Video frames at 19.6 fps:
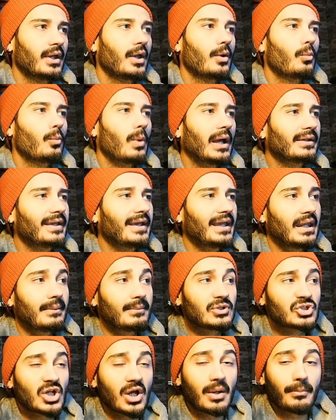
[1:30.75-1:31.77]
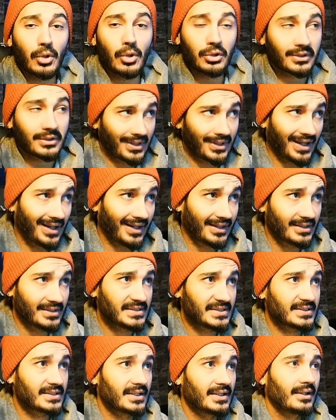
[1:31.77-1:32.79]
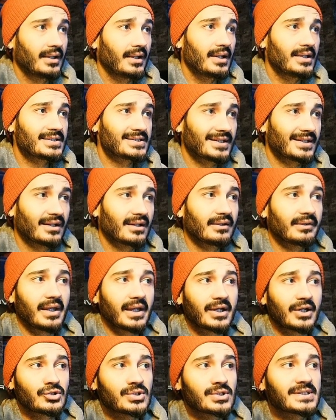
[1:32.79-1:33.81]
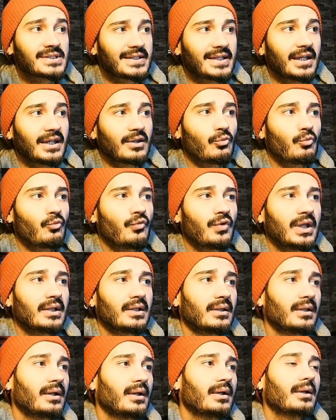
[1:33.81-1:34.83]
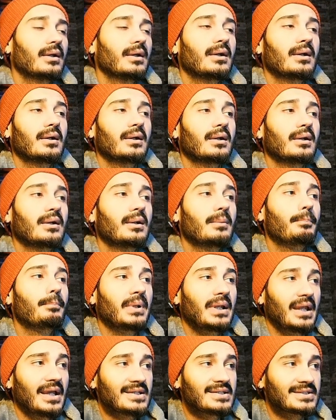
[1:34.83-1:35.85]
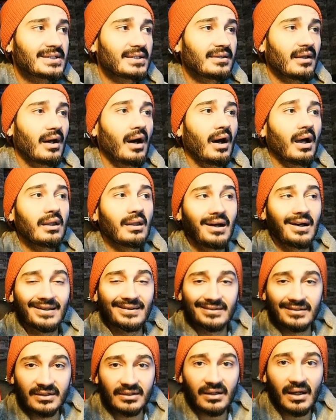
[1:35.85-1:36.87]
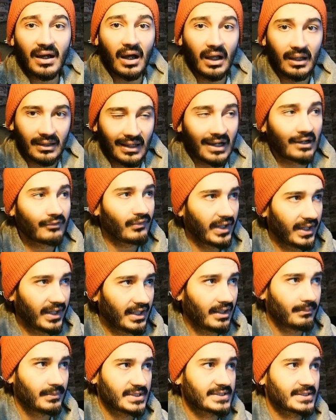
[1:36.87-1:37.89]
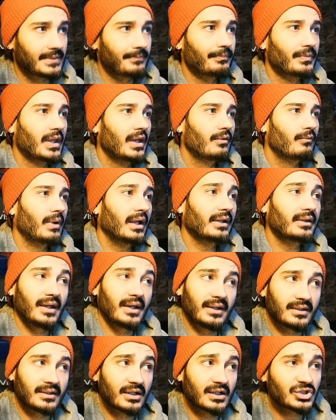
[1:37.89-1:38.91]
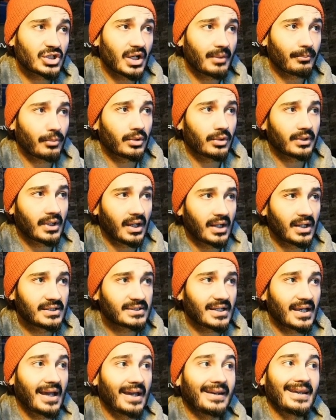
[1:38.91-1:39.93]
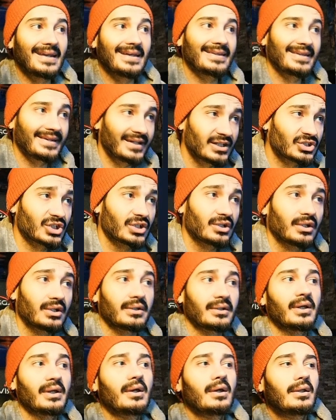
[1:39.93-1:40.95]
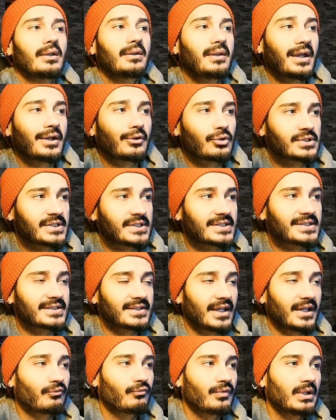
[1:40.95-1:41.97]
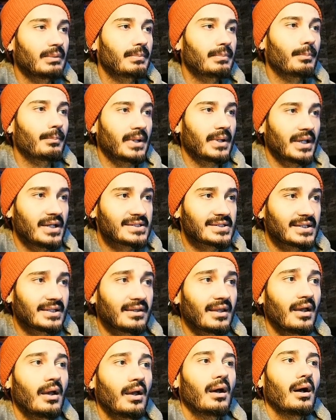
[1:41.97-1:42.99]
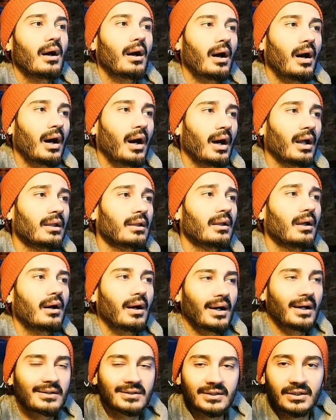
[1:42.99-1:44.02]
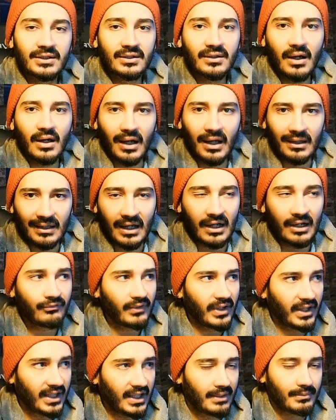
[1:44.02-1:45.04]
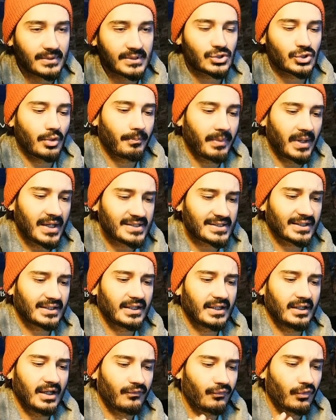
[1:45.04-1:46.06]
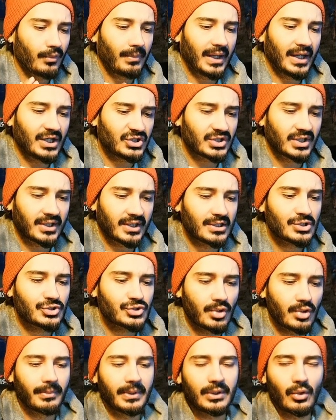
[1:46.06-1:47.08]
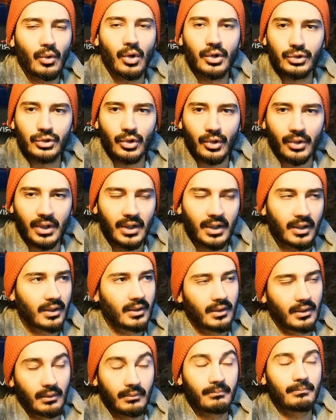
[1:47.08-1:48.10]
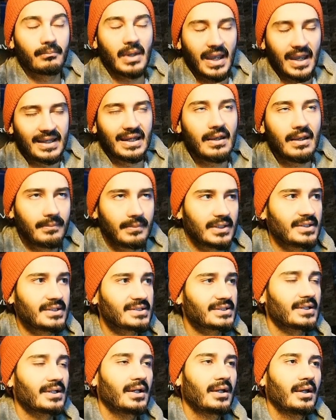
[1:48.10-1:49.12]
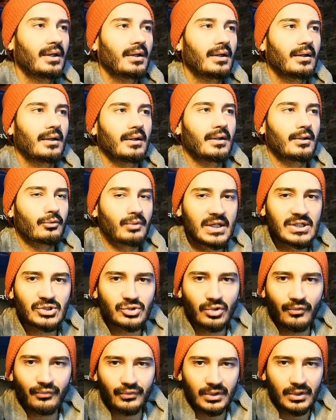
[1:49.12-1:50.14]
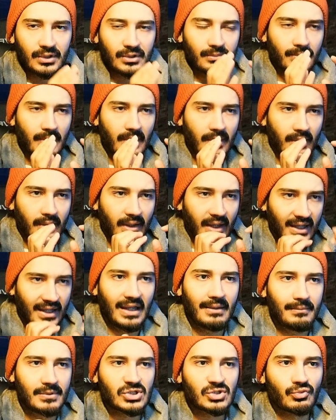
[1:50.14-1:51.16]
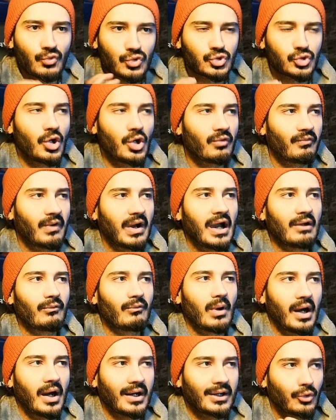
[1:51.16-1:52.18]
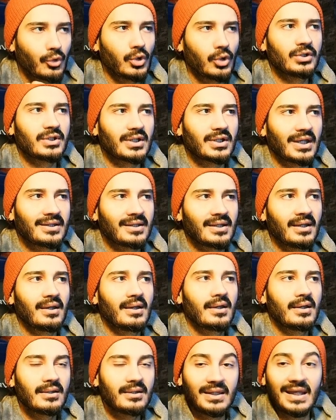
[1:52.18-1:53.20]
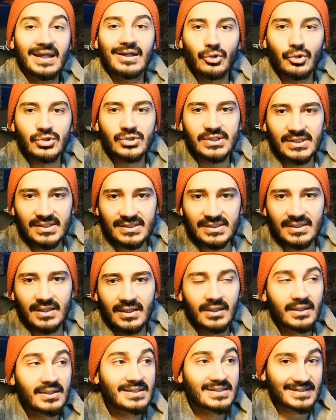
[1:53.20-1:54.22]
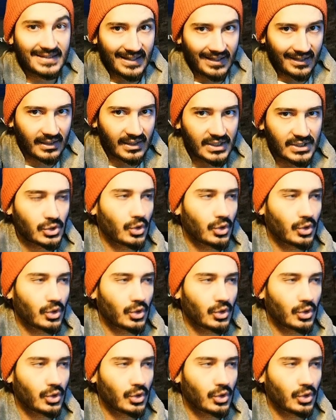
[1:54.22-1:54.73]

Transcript: When the enemy champion dies, a single necrosis stack will place it all other alive enemies. When the another champion dies, an additional necrosis stack will be placed all other alive enemies. So basically, if you manage to kill somebody on your enemies, rest of the enemies who survive are going to get a necrosis stack, guys.